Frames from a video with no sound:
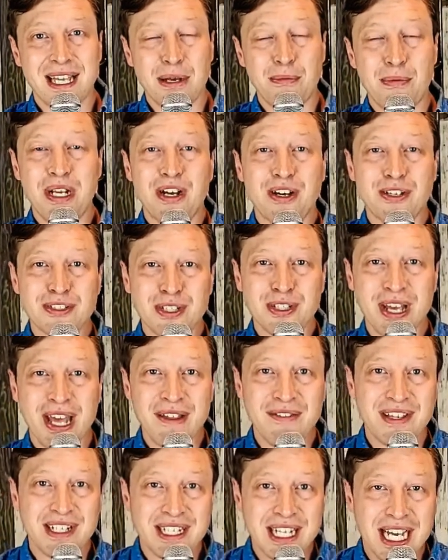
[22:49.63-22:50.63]
And we also
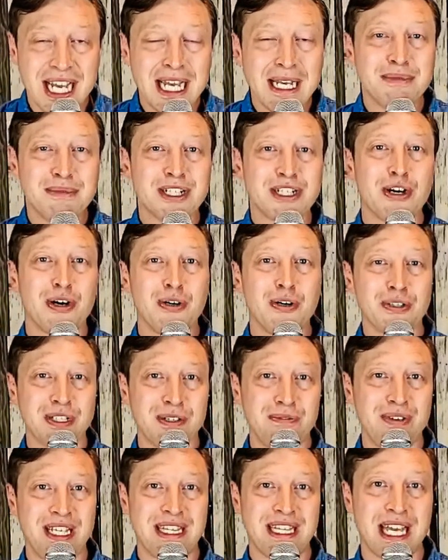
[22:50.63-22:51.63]
have the time to
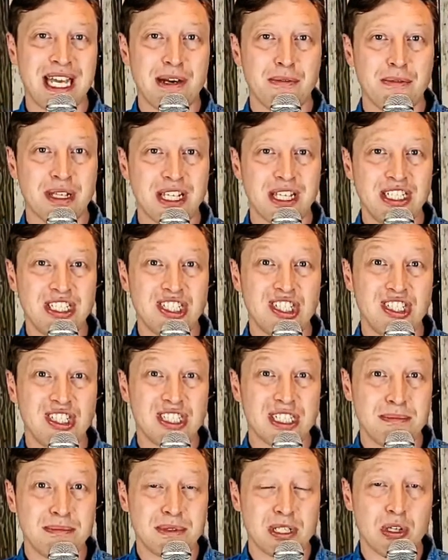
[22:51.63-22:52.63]
cultivate that
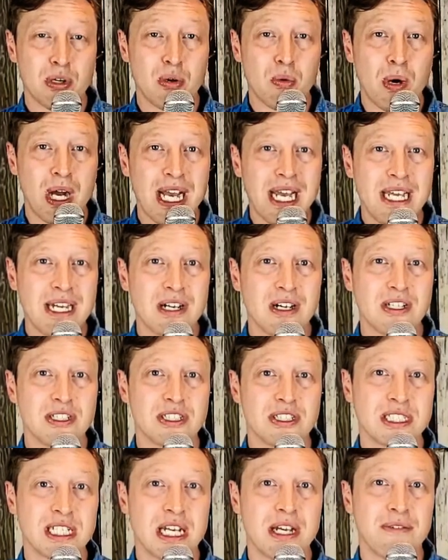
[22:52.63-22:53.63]
relationship, to quiet
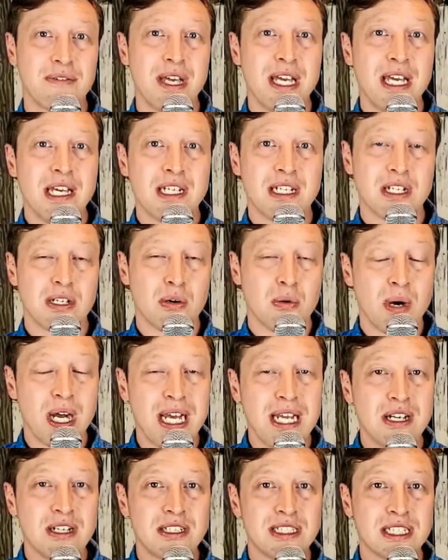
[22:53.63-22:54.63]
ourselves
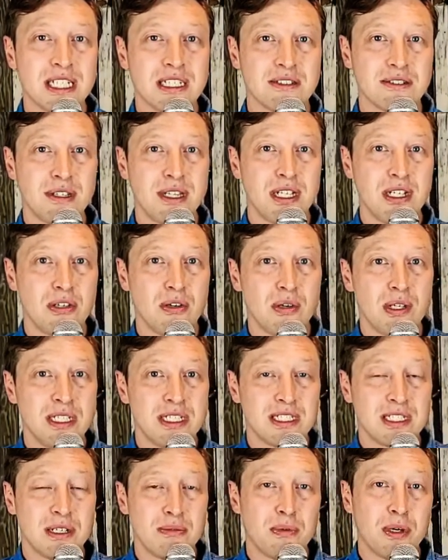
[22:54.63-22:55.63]
from the
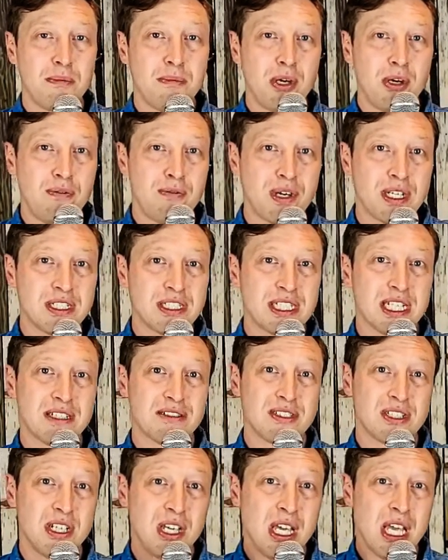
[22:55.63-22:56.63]
noise, to remove
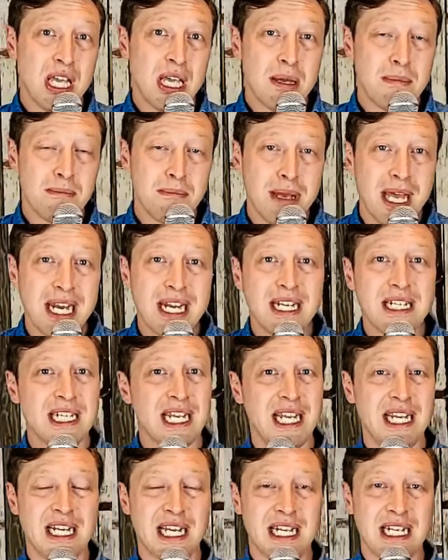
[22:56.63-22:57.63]
ourselves, to
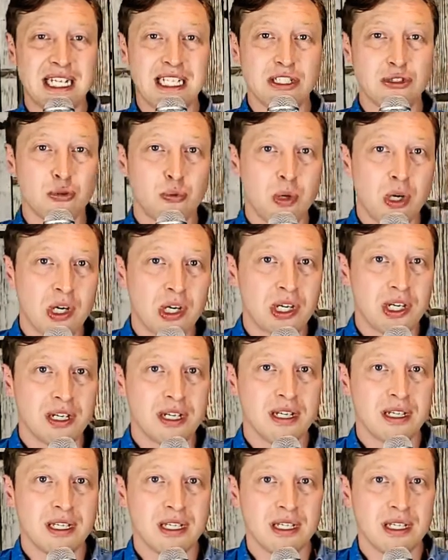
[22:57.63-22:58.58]
meditate on His Word.